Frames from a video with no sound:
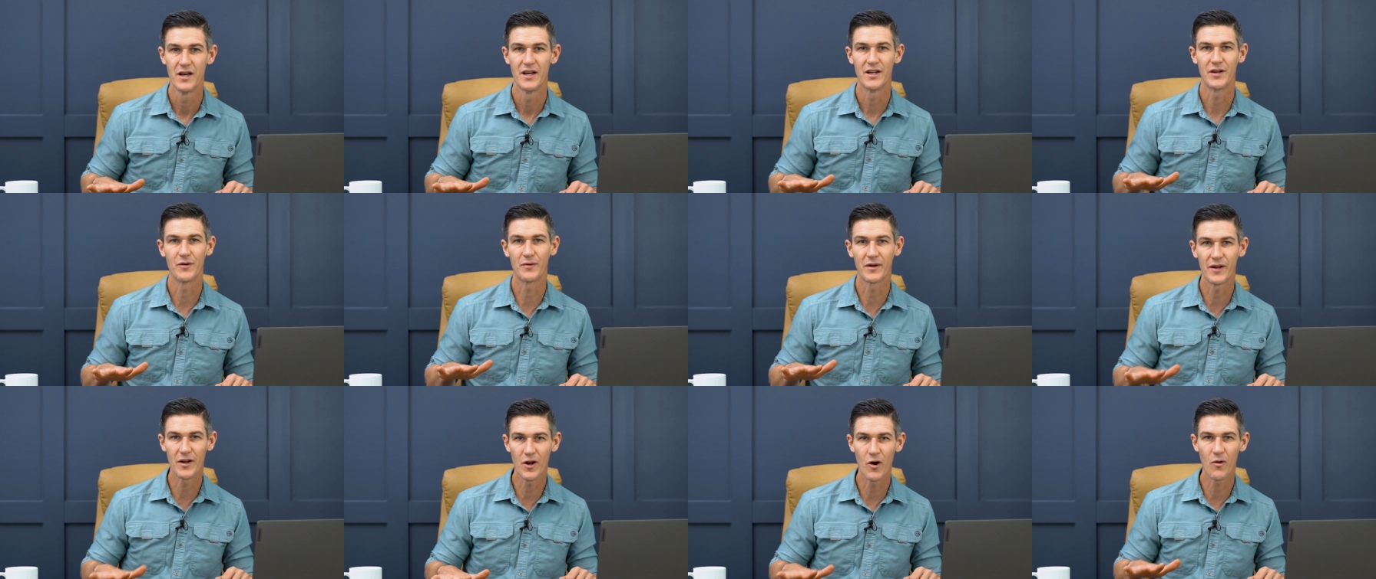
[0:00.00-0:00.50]
You
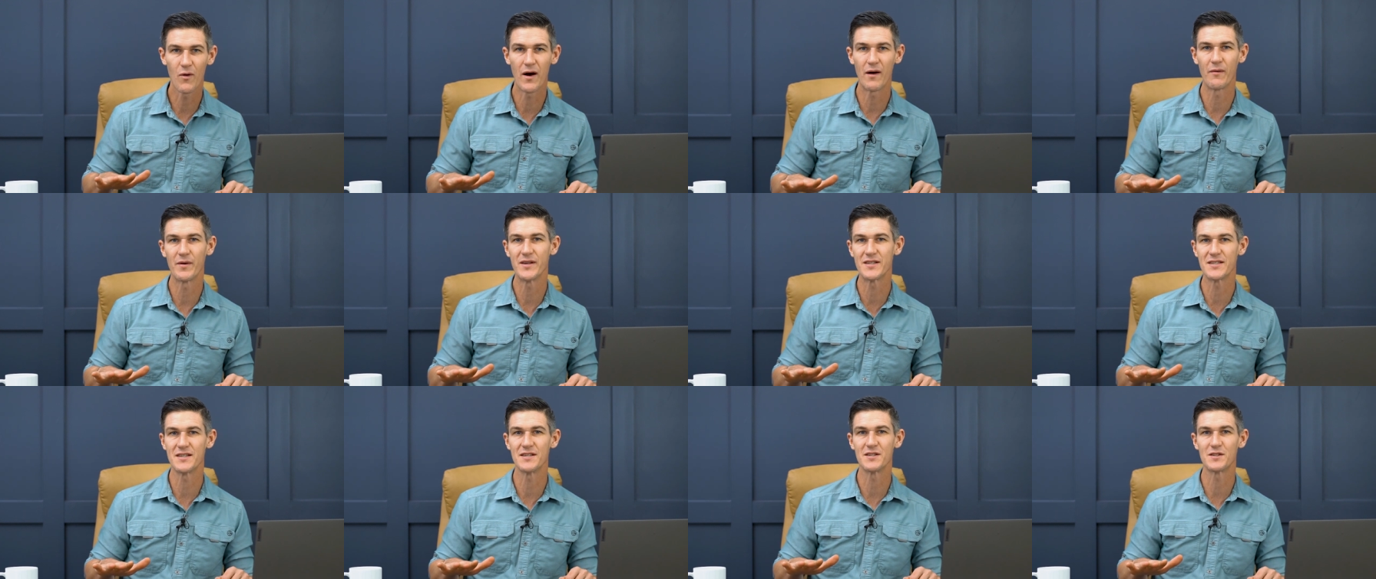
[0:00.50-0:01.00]
wanna know why
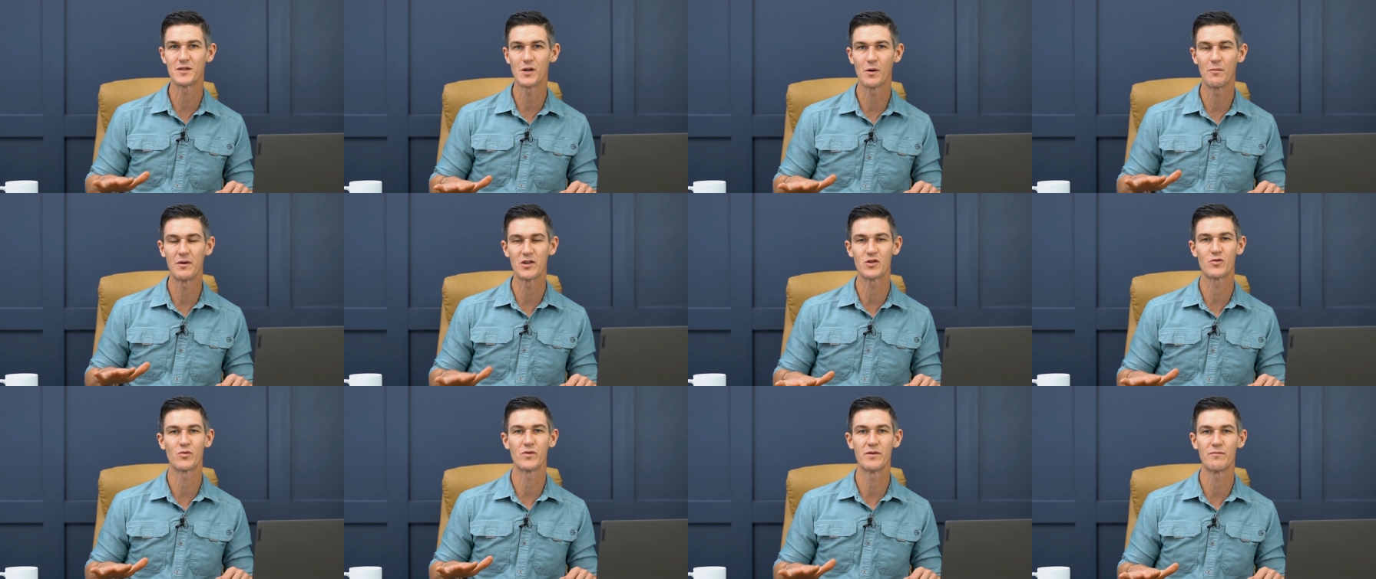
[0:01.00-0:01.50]
we see so
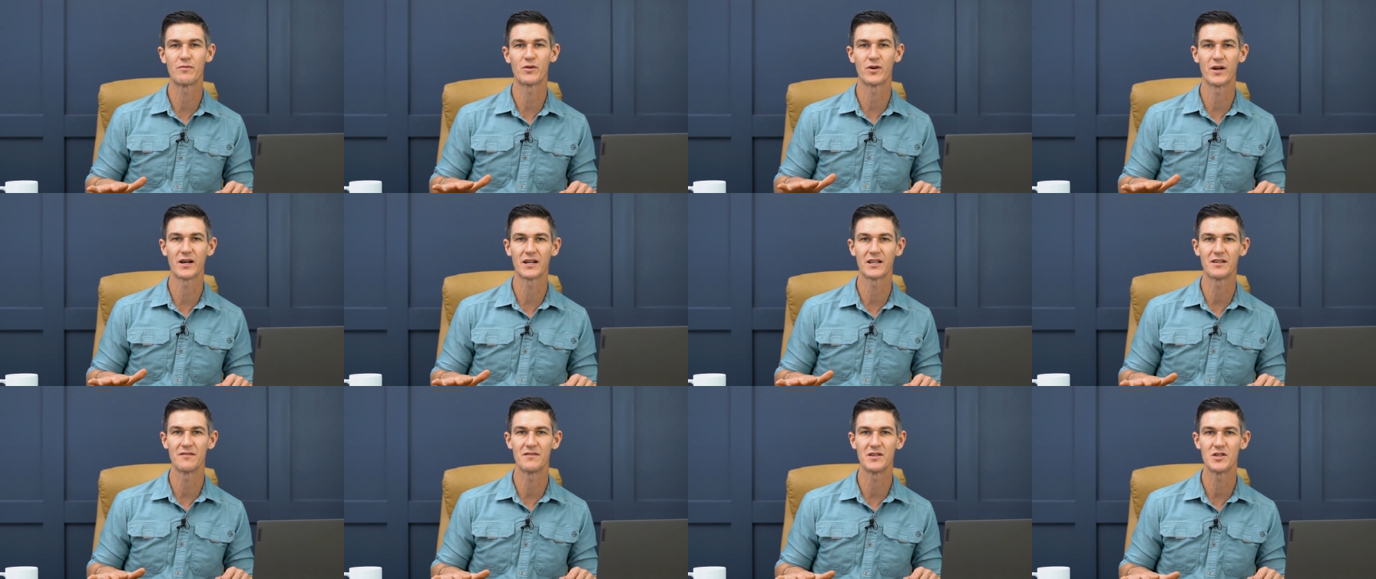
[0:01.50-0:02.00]
much
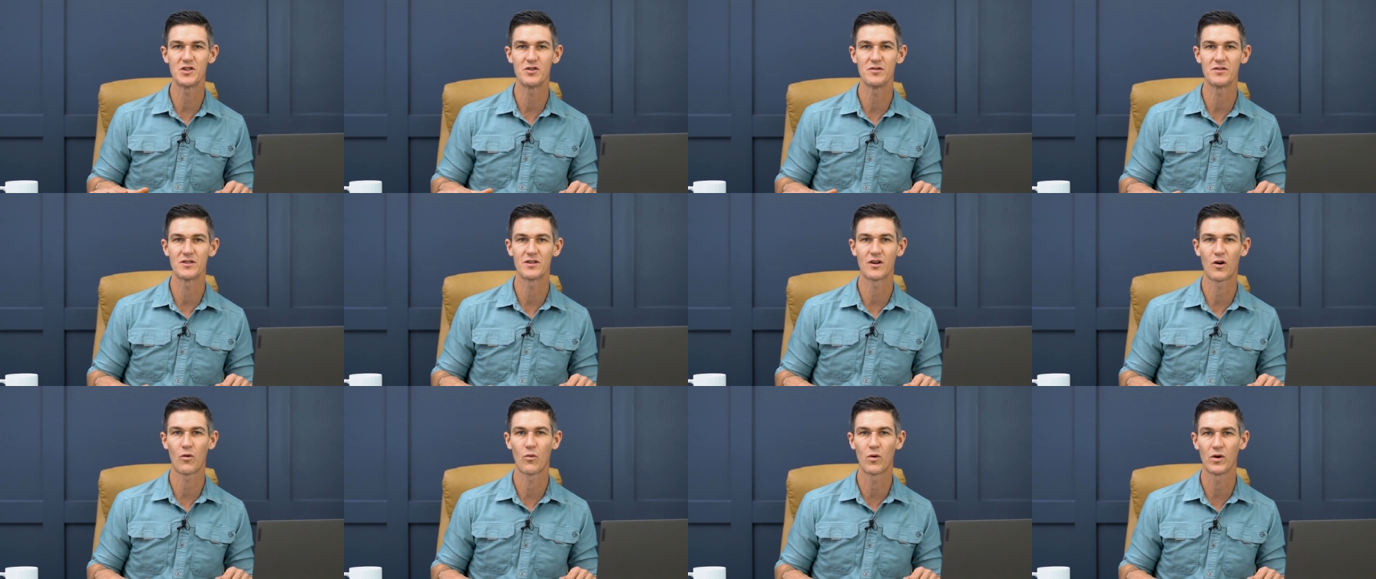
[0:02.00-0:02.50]
reproductive issues
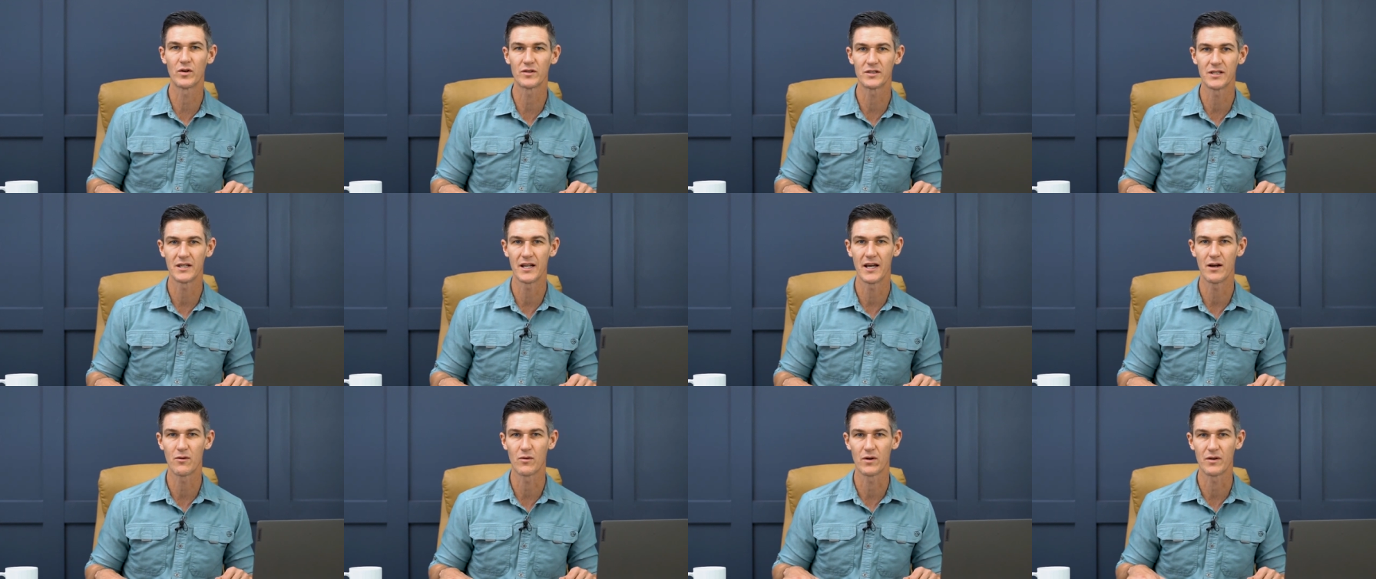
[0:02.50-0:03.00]
in our world
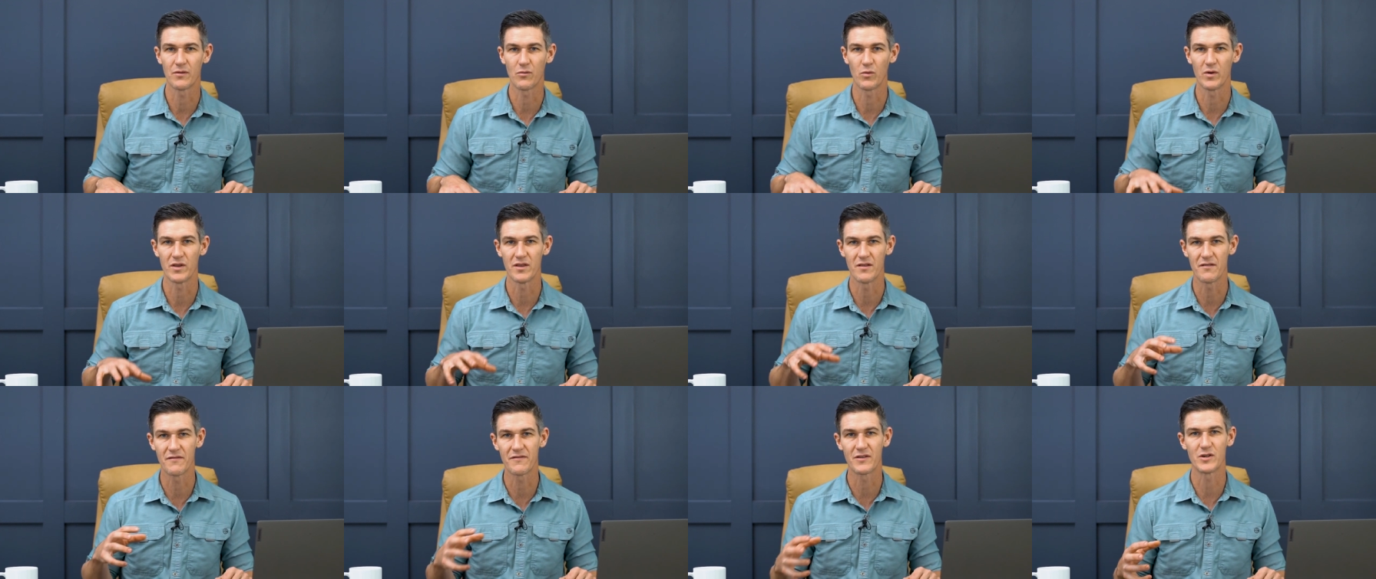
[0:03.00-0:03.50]
today
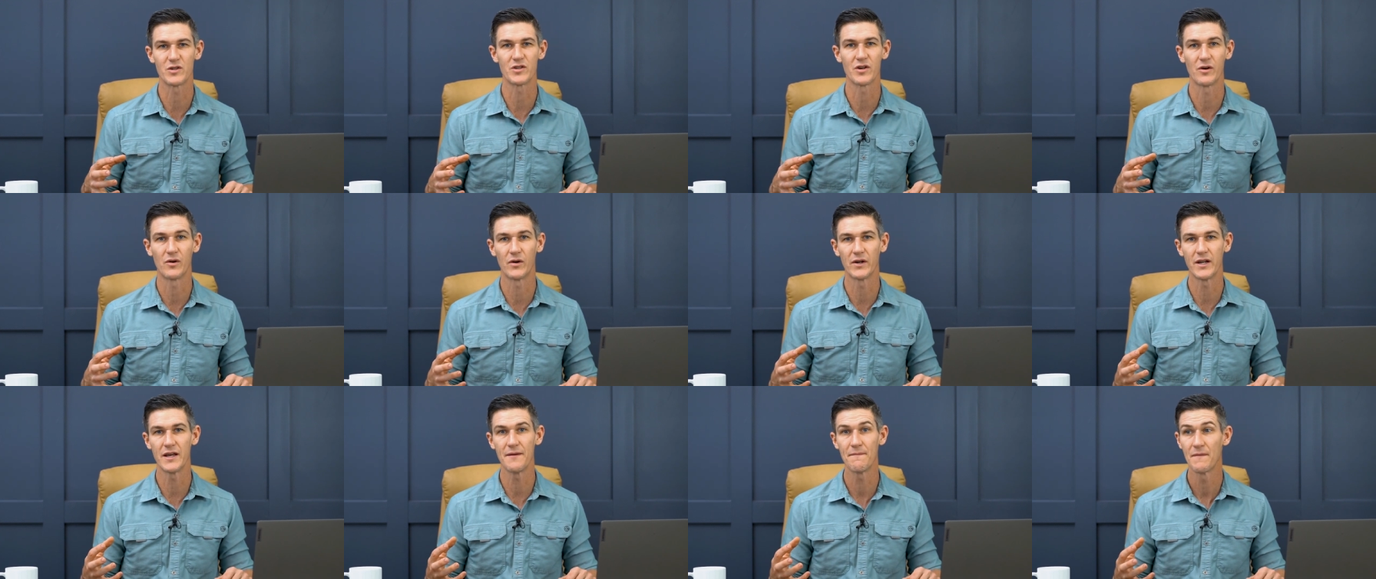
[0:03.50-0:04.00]
with
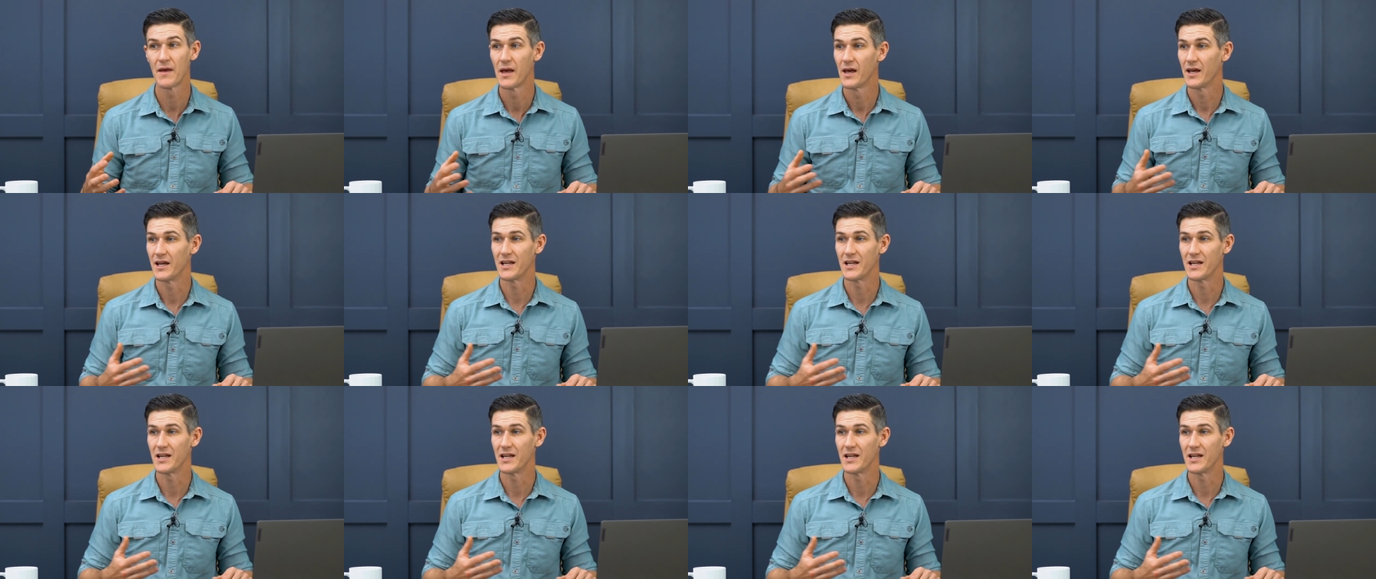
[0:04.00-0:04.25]
infertility?